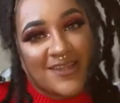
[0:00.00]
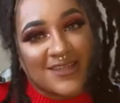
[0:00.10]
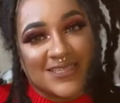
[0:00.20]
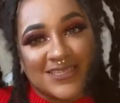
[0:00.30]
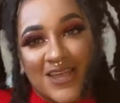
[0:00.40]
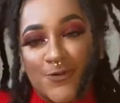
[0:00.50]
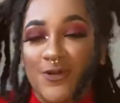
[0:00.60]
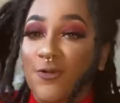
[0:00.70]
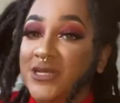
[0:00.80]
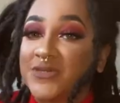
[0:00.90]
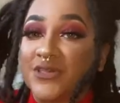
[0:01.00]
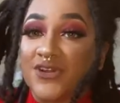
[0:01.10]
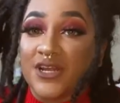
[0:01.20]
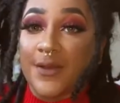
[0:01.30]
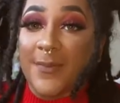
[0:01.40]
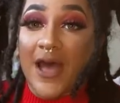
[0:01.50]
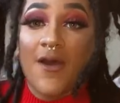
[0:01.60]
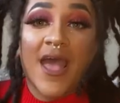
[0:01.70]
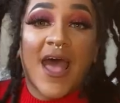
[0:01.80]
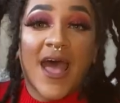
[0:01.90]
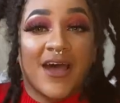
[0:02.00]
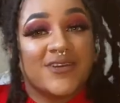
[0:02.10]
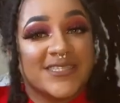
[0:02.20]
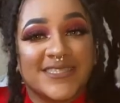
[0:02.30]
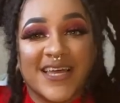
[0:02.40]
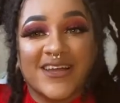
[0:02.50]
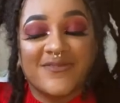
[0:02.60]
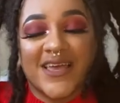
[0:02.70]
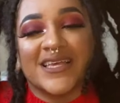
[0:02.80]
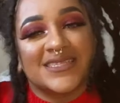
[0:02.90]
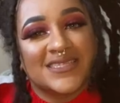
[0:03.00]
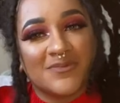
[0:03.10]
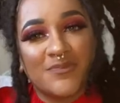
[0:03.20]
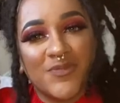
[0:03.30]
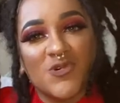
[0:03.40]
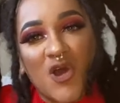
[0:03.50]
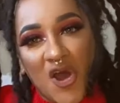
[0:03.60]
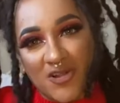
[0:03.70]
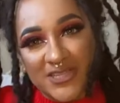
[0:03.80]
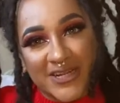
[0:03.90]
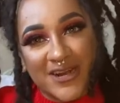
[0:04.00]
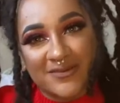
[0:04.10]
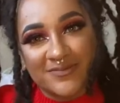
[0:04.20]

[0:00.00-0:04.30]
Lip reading: and today we're going to be learning about how to set up a simple altar.